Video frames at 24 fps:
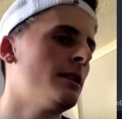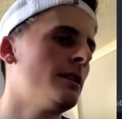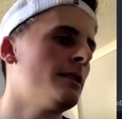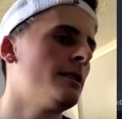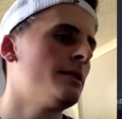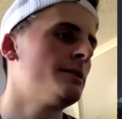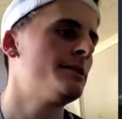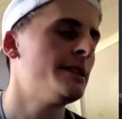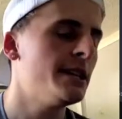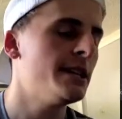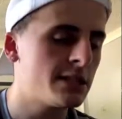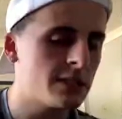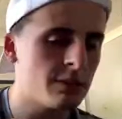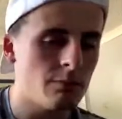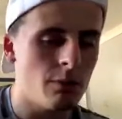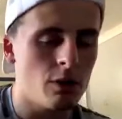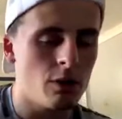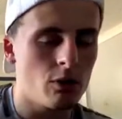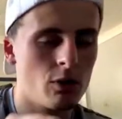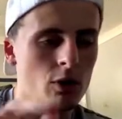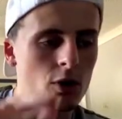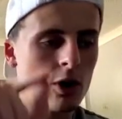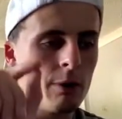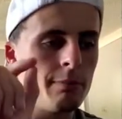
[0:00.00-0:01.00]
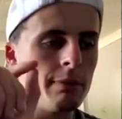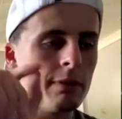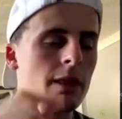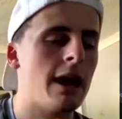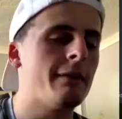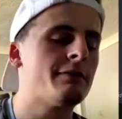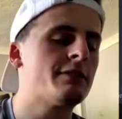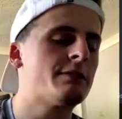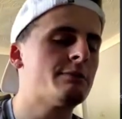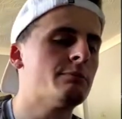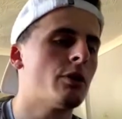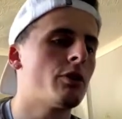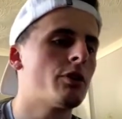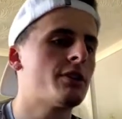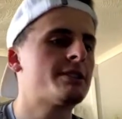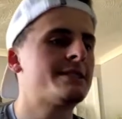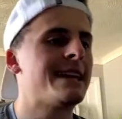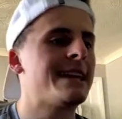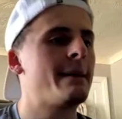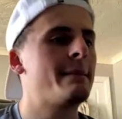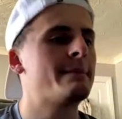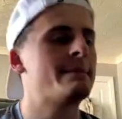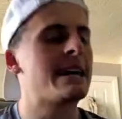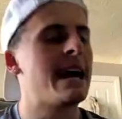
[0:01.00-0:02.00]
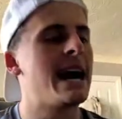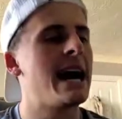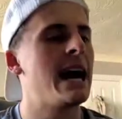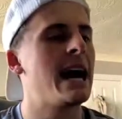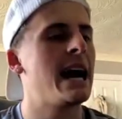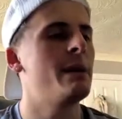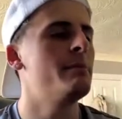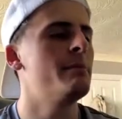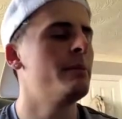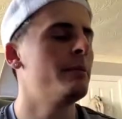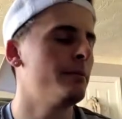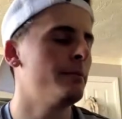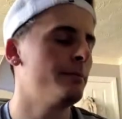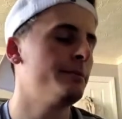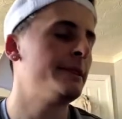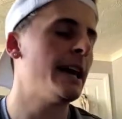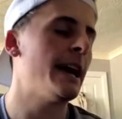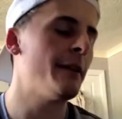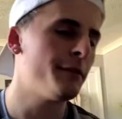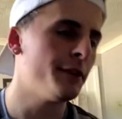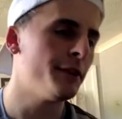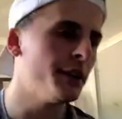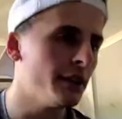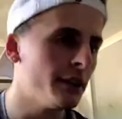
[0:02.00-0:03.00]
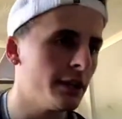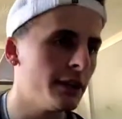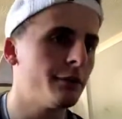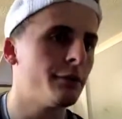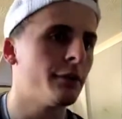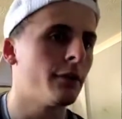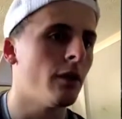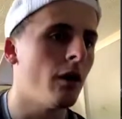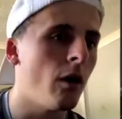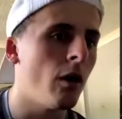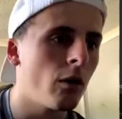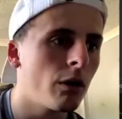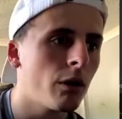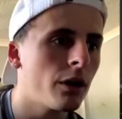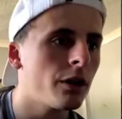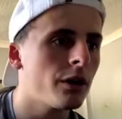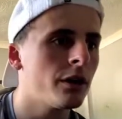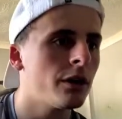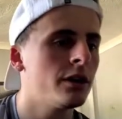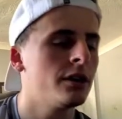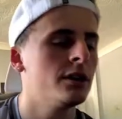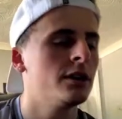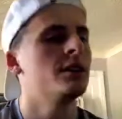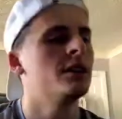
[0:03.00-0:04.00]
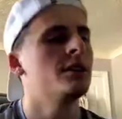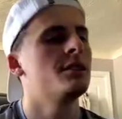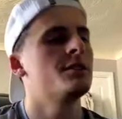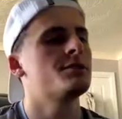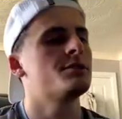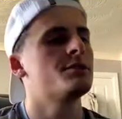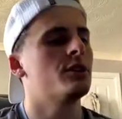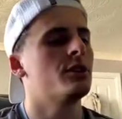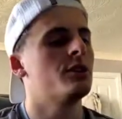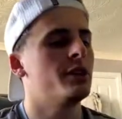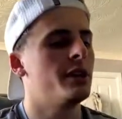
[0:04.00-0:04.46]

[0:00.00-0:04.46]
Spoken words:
see you tomorrow. I'll be live tomorrow, same time, definitely for longer. So